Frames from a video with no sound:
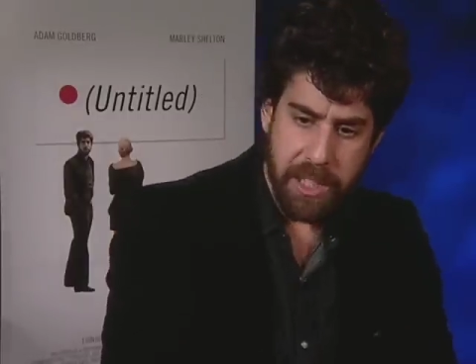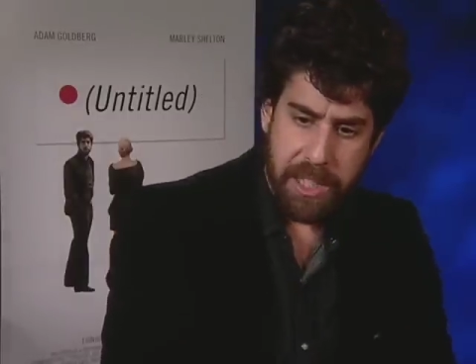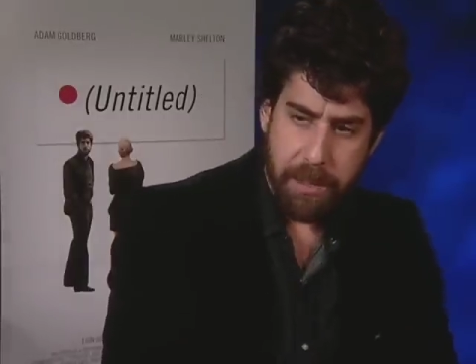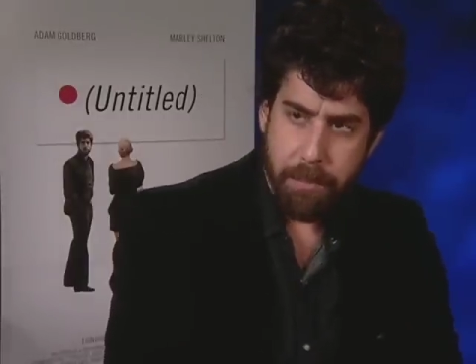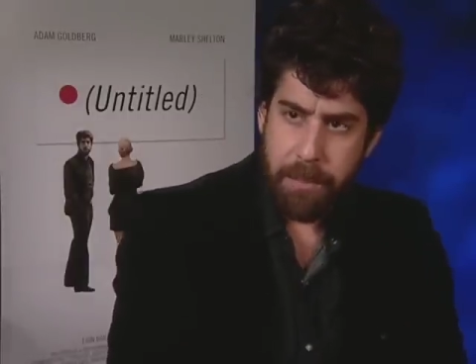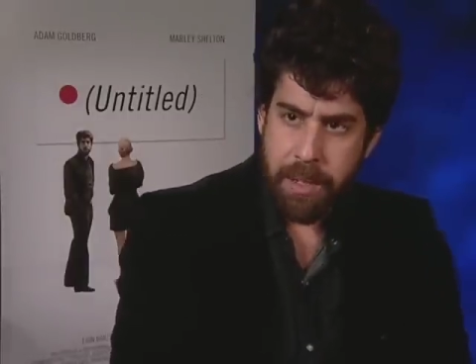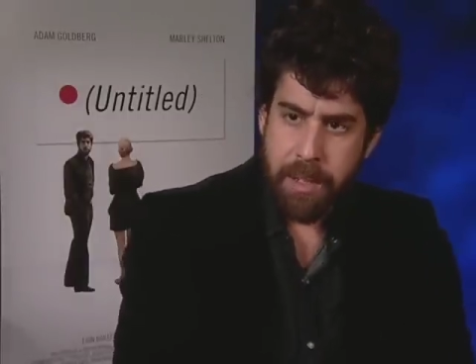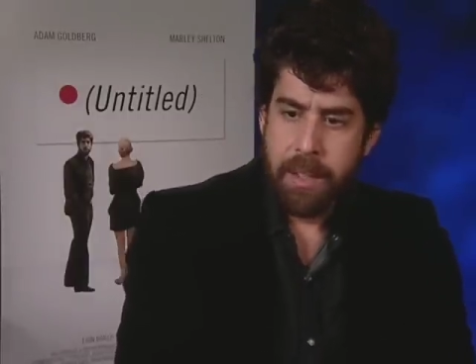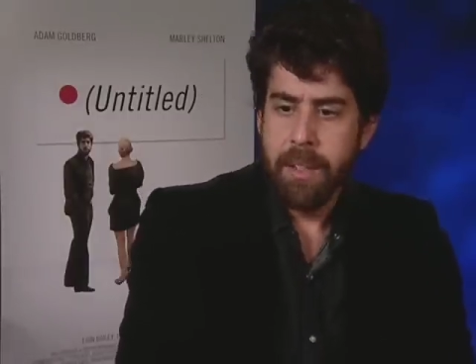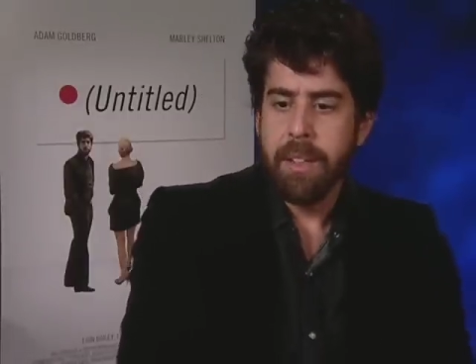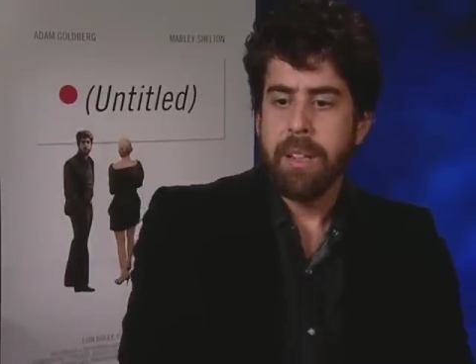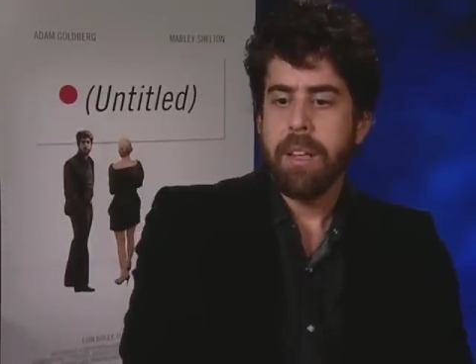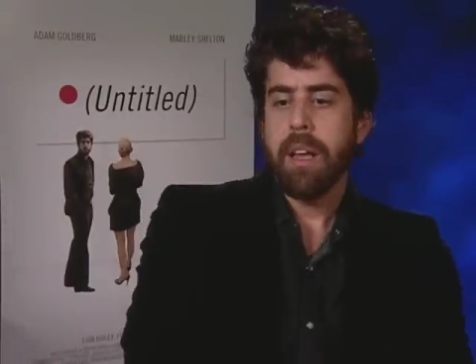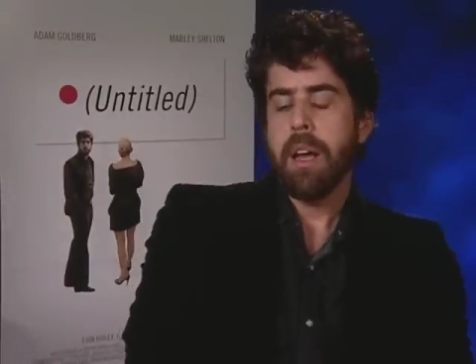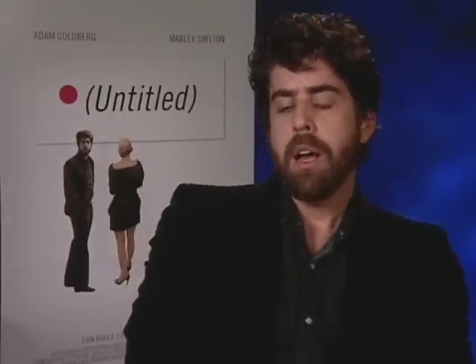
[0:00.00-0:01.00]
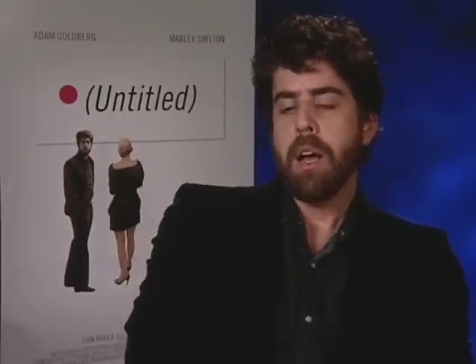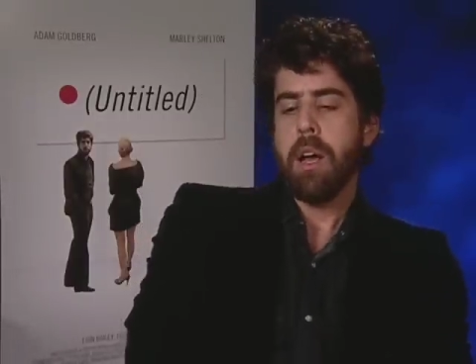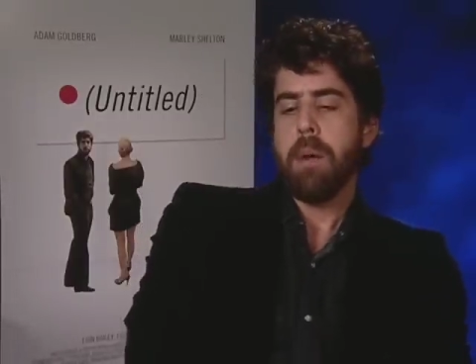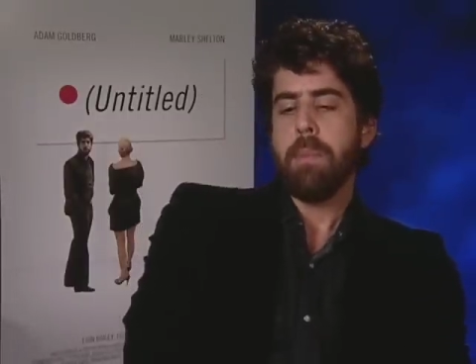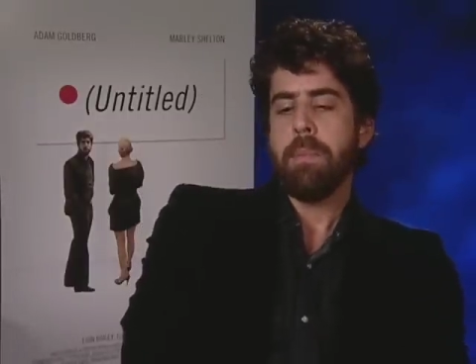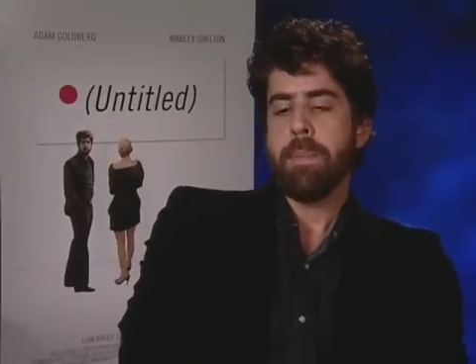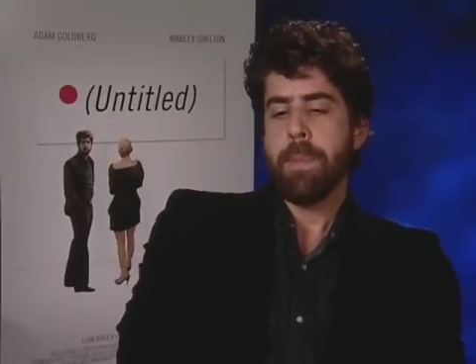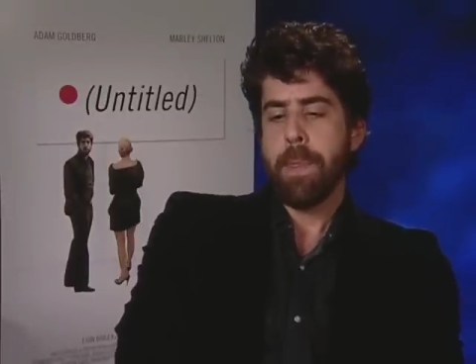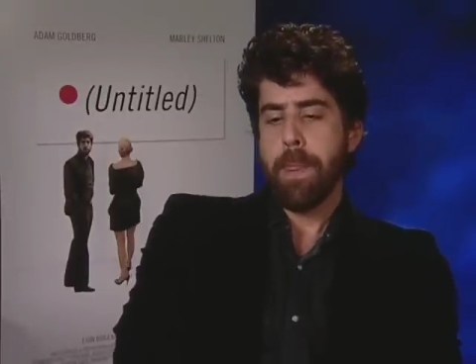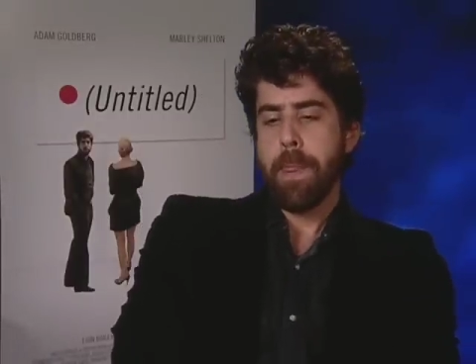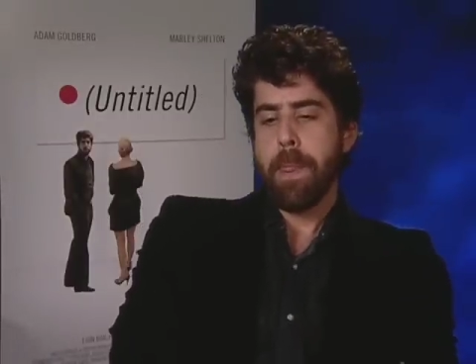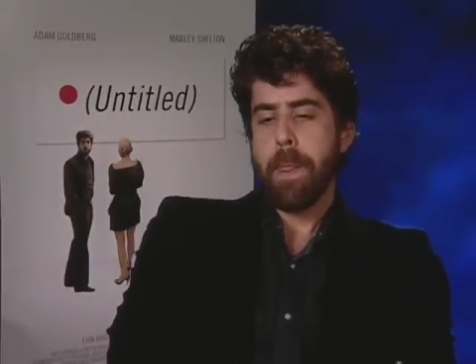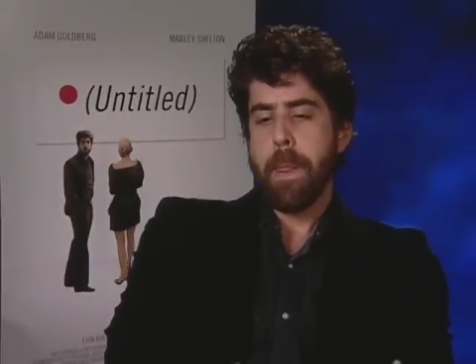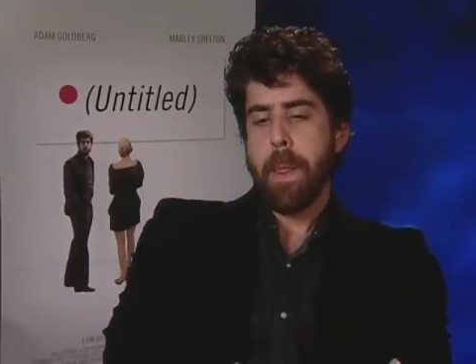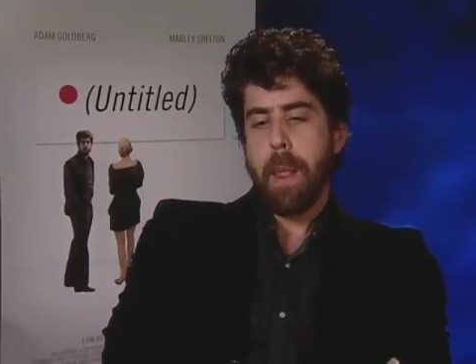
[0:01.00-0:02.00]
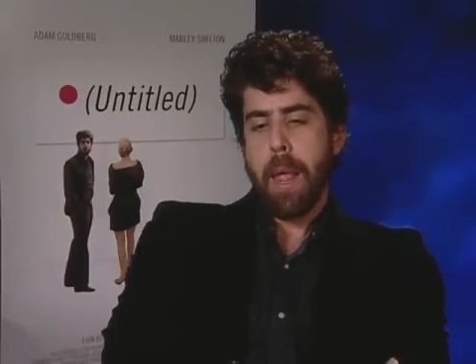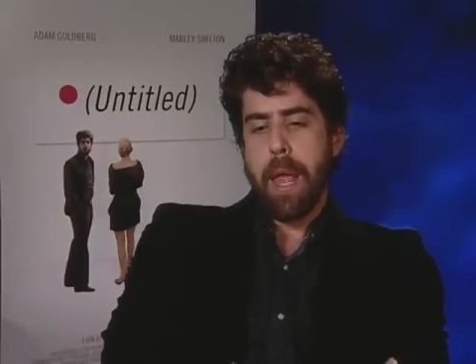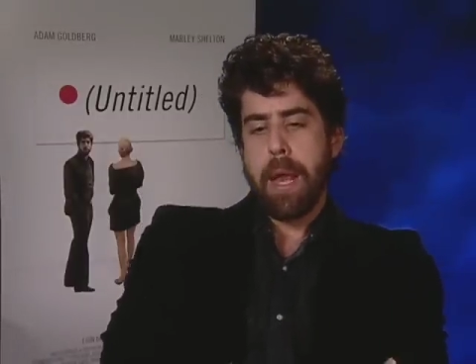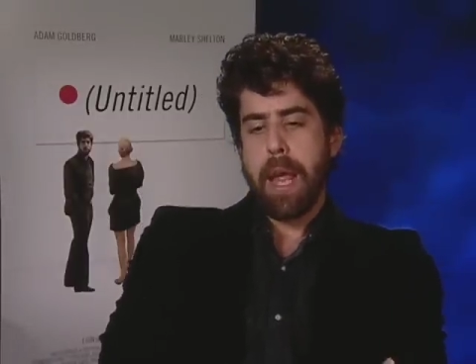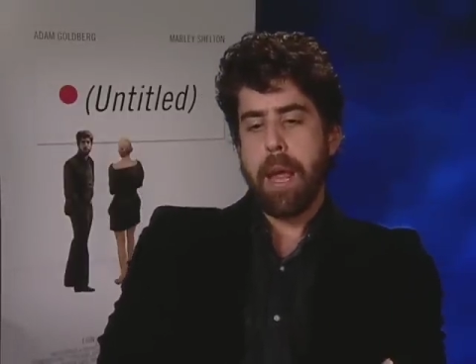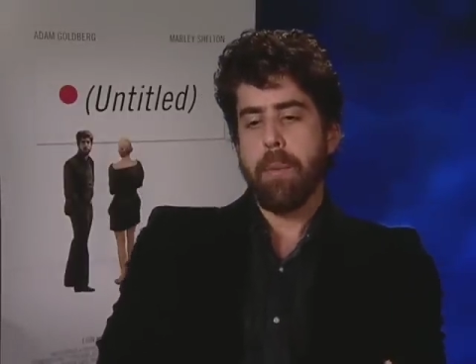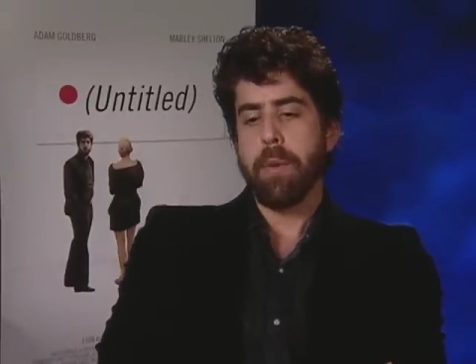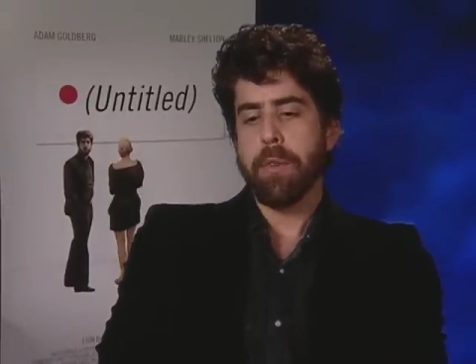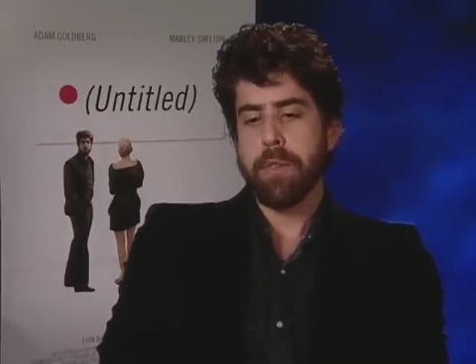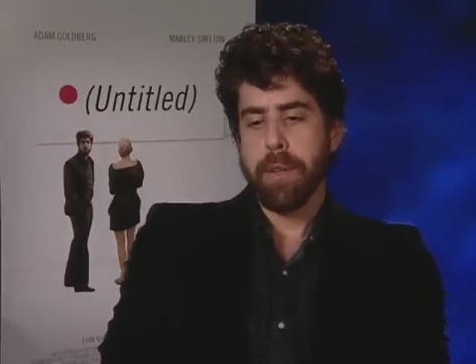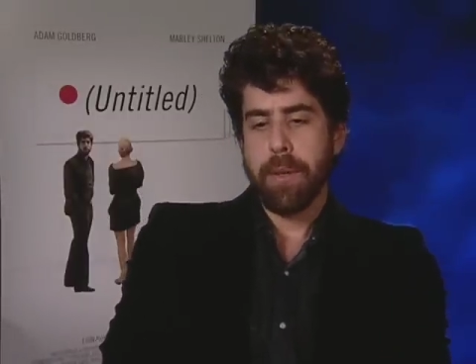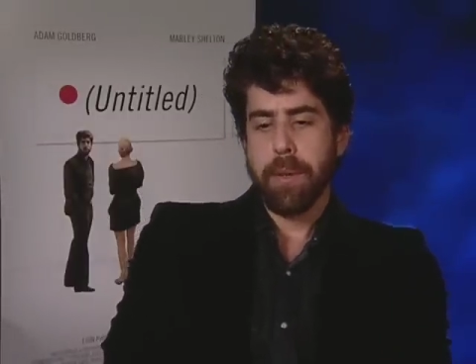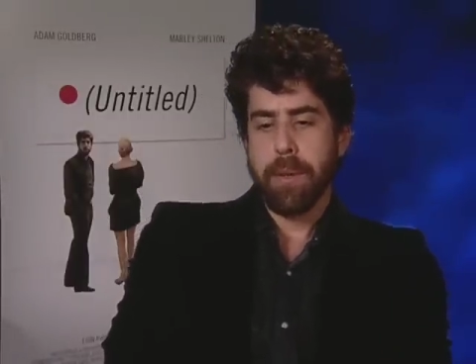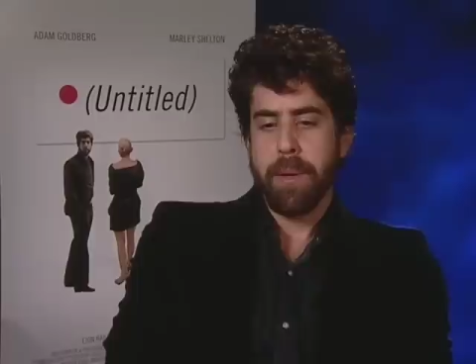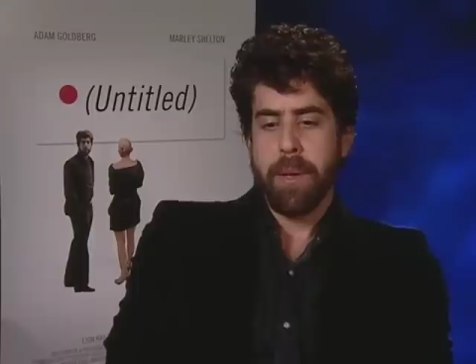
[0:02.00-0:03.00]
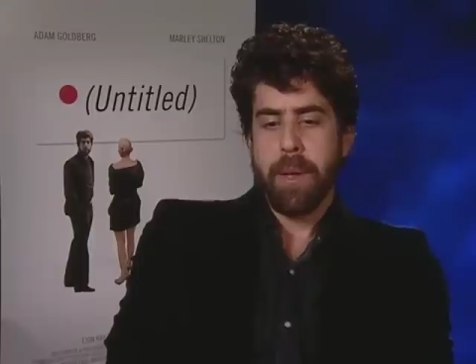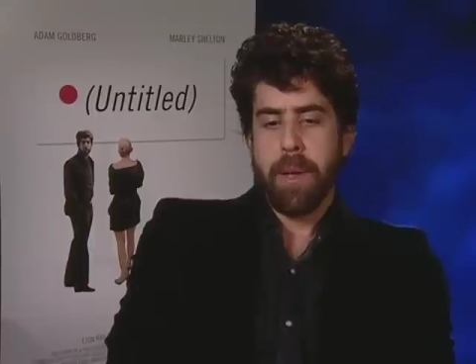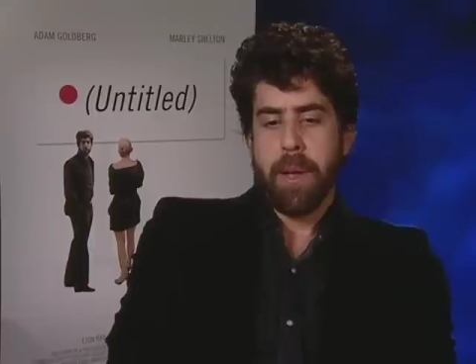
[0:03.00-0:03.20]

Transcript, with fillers: name, and I was a